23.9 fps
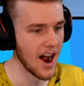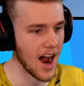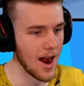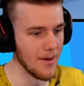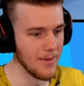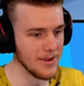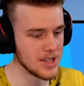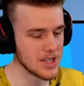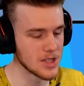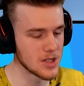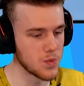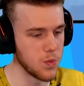Uh,
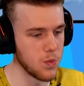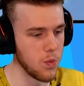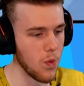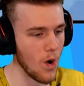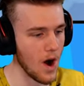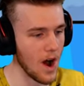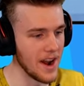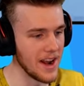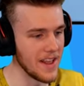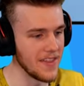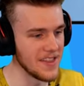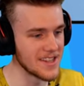we just
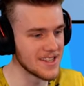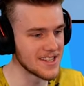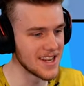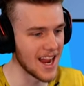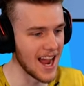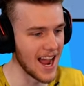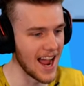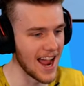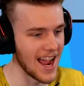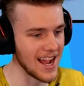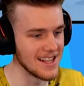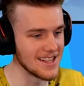one-hit this
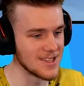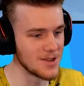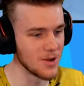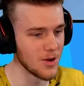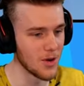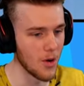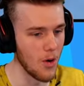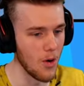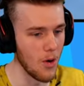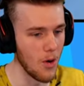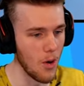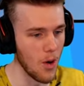guy and
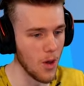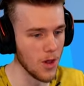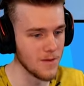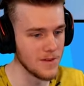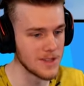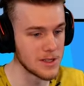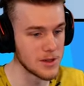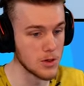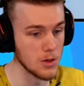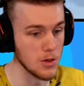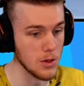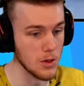took all of
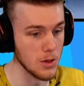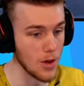his loot.